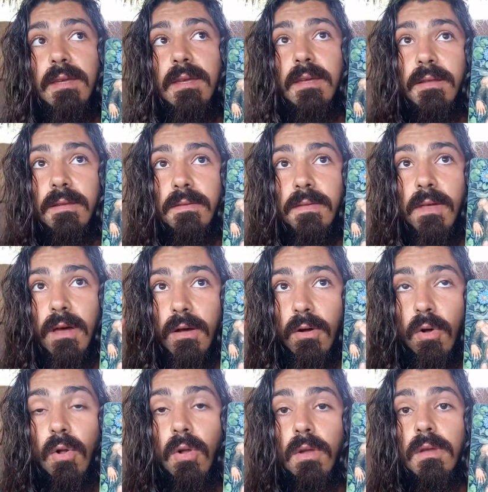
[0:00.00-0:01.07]
in the
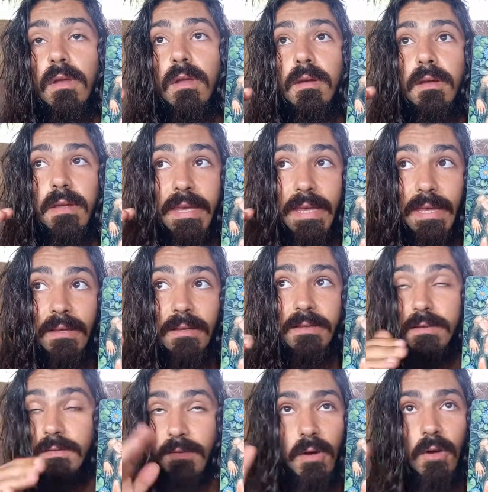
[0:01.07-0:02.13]
whole kings
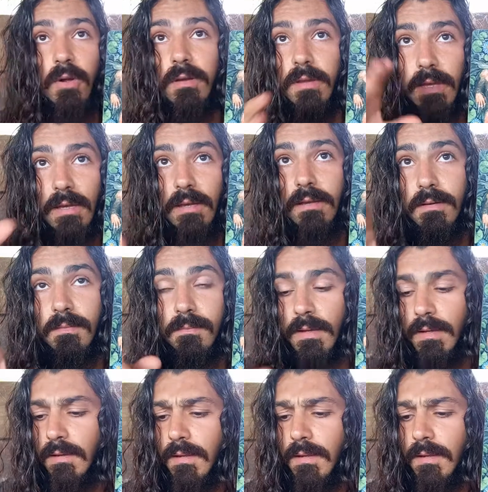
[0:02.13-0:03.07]
and the whole kingdom.